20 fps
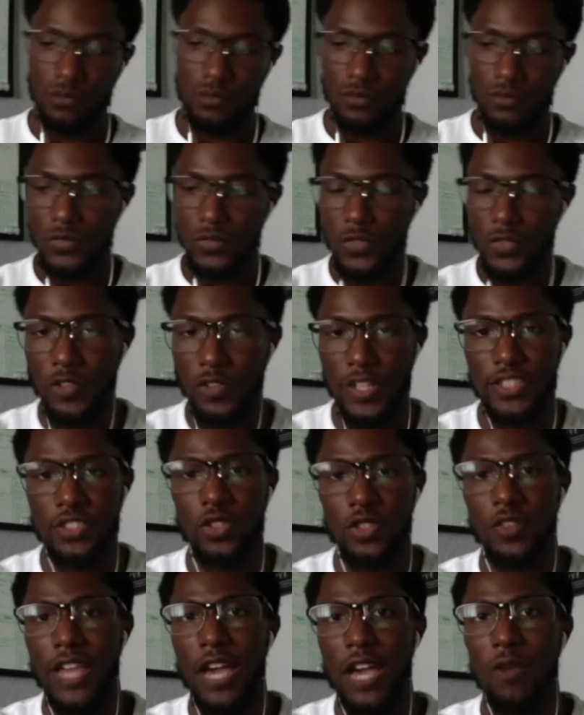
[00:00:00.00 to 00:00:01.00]
right? So
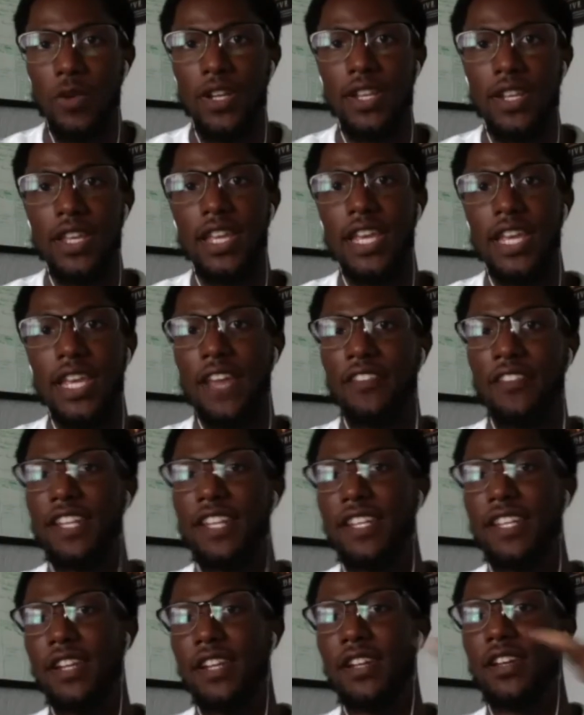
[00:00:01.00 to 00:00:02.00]
that one, if they
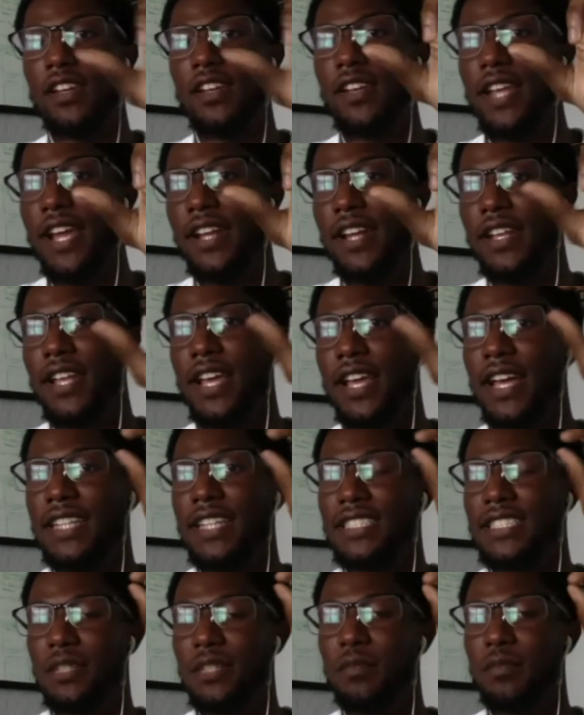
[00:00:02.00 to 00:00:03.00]
didn't connect, I
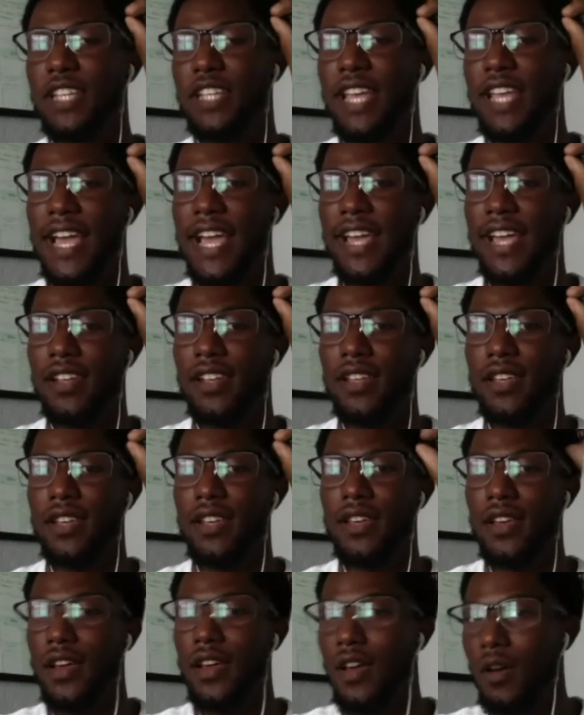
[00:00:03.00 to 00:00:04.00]
simply had,
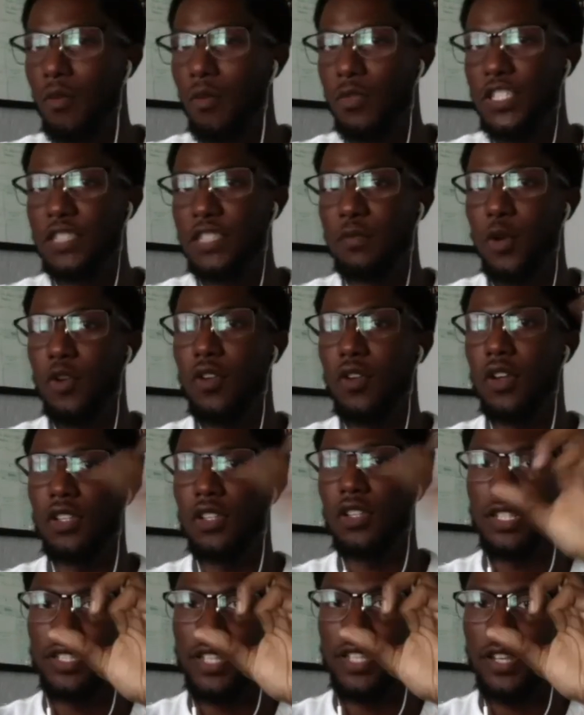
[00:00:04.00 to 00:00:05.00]
we spoke on
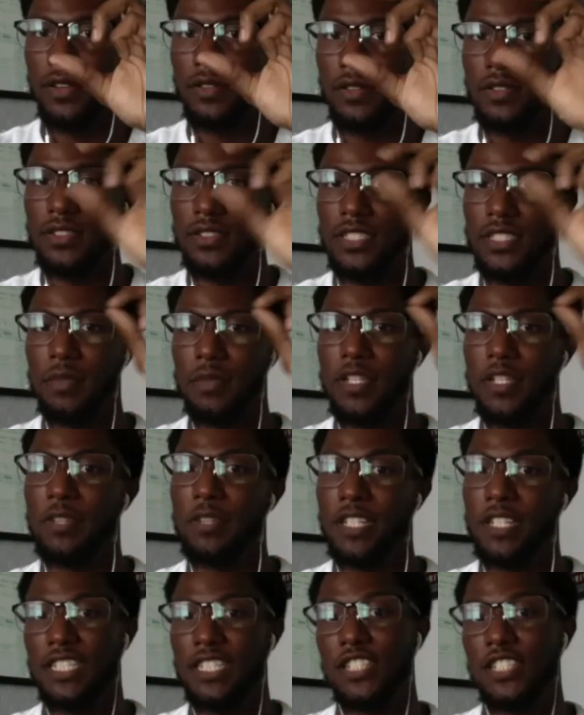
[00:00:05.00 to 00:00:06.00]
LinkedIn, simply
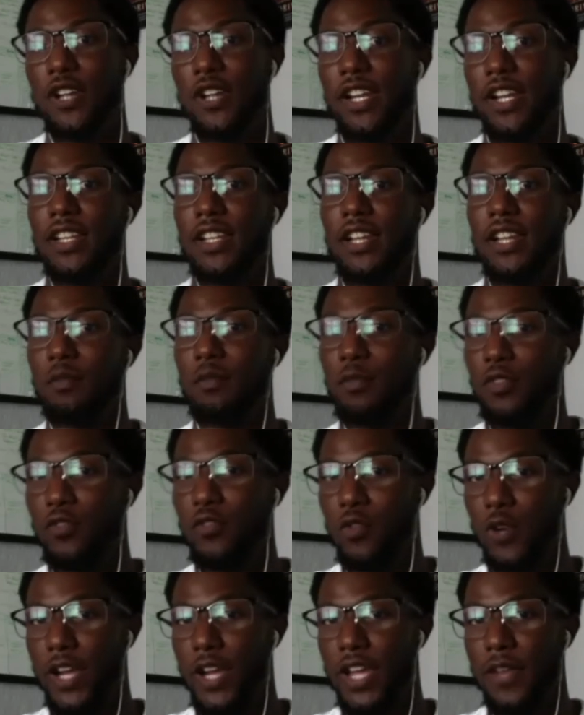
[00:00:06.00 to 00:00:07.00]
because I tried to connect them
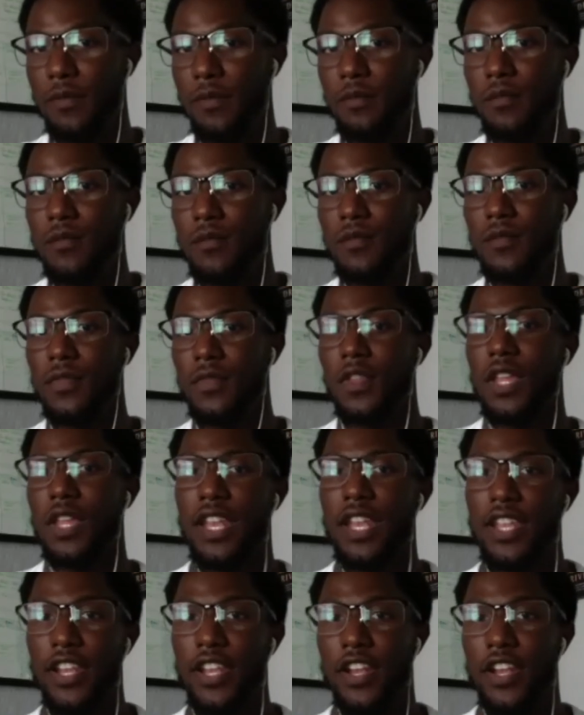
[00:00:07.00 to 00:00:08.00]
beforehand. And
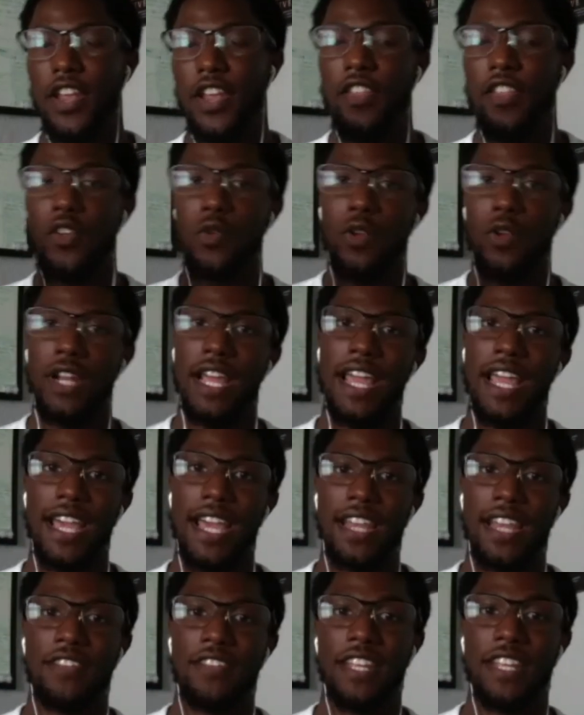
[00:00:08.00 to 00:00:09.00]
then another one I had,
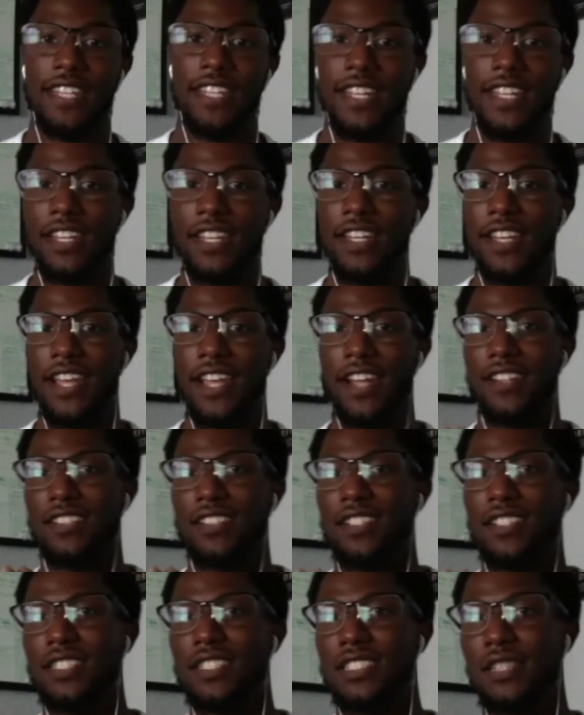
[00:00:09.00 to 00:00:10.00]
if they did connect,
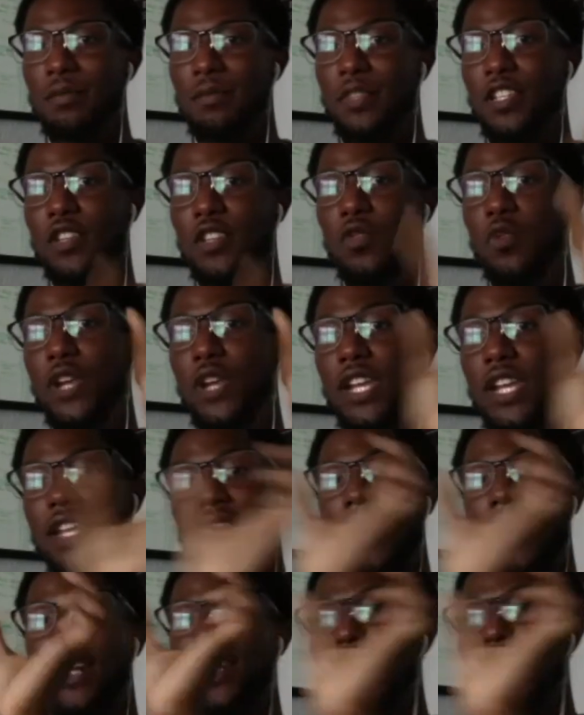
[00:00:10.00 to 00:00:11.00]
simply we
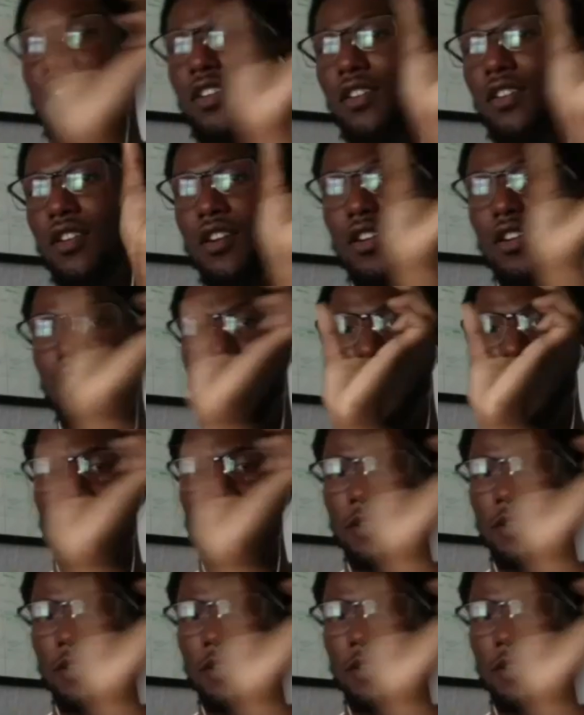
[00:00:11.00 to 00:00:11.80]
connected on LinkedIn.